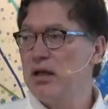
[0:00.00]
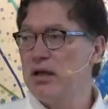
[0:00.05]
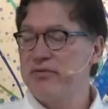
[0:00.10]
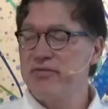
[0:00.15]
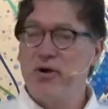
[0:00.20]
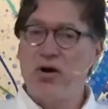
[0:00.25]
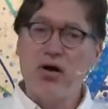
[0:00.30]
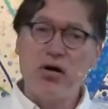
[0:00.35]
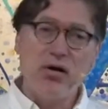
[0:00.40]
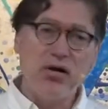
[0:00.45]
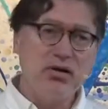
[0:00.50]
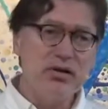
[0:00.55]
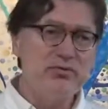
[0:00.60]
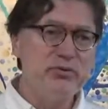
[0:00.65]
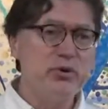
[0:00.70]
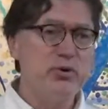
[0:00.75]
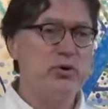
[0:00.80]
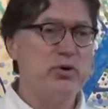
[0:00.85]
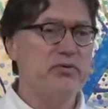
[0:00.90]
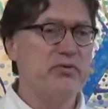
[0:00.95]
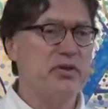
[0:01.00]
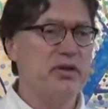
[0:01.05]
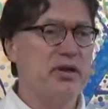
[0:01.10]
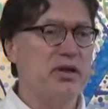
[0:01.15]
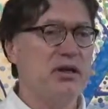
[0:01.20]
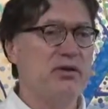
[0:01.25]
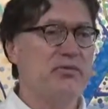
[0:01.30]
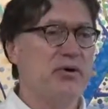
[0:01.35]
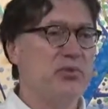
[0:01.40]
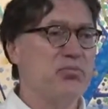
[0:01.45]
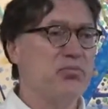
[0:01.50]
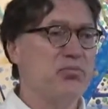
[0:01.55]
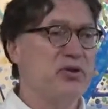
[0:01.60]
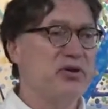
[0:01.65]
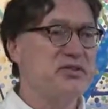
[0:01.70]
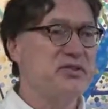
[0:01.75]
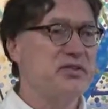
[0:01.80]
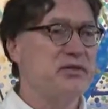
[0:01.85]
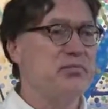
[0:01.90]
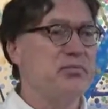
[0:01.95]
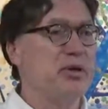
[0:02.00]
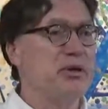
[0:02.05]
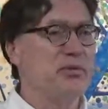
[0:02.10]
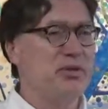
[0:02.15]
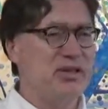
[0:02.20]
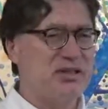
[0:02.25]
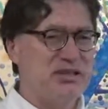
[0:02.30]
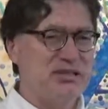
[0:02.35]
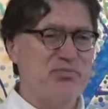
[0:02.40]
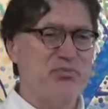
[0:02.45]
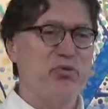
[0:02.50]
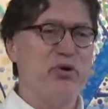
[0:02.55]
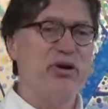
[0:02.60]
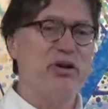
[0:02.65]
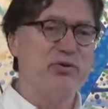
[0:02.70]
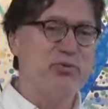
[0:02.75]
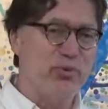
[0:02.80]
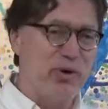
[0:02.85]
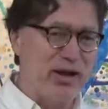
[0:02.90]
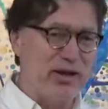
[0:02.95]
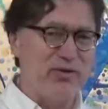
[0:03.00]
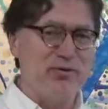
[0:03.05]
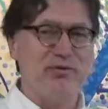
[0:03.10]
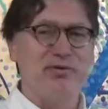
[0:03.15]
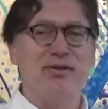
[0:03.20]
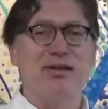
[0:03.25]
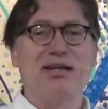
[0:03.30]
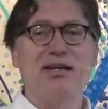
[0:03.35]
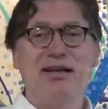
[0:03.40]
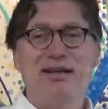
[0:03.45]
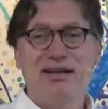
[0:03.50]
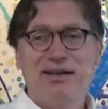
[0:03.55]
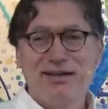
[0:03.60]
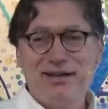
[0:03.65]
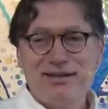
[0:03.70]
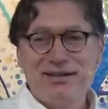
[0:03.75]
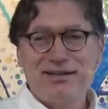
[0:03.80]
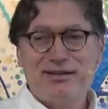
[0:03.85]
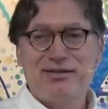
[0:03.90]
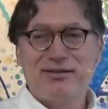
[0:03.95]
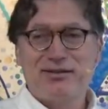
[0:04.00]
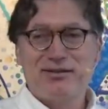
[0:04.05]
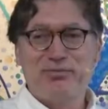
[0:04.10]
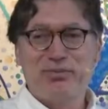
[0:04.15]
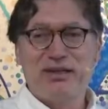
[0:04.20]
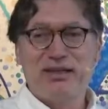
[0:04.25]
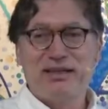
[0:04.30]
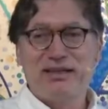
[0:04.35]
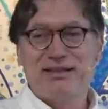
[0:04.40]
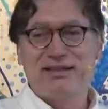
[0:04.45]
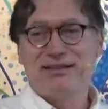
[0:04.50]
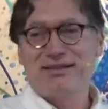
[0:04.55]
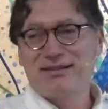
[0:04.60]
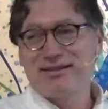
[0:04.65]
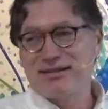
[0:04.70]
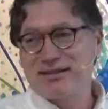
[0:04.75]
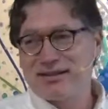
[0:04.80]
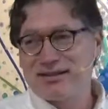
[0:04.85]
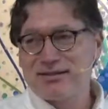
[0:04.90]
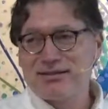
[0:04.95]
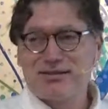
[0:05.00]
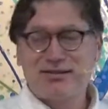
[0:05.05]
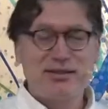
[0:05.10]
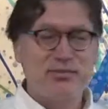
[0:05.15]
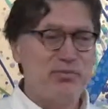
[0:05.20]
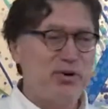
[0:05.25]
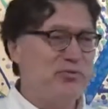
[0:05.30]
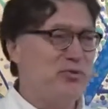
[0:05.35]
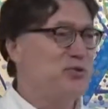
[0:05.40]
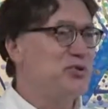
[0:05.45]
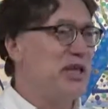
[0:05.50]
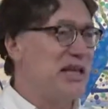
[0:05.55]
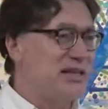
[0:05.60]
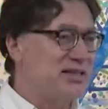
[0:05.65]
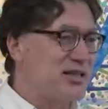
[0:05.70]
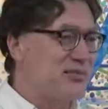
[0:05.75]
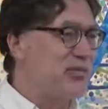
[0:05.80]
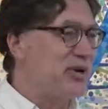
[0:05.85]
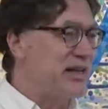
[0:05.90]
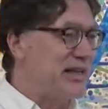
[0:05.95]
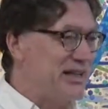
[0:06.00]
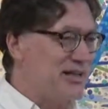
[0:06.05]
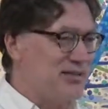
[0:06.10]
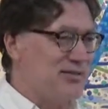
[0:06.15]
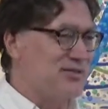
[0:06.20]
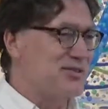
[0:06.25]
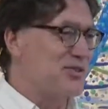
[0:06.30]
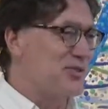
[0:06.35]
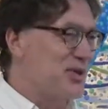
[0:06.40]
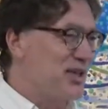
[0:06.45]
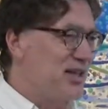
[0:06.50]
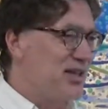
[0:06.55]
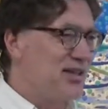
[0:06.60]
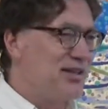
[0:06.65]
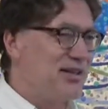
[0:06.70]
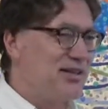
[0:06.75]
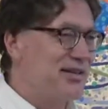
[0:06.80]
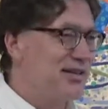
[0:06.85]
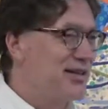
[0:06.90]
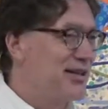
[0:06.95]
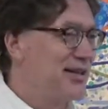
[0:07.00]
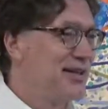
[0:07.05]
If all of you are thinking of our president, maybe let's spread it around a little bit. Somebody of you take somebody else, okay?